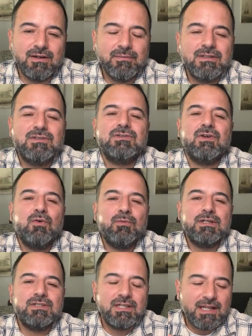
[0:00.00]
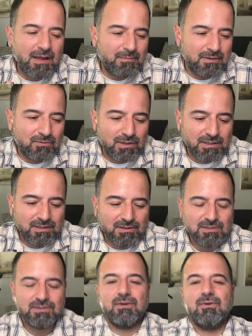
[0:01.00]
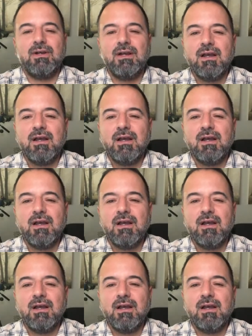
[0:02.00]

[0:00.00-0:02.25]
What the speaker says: I mean, so much can happen in 1 year. So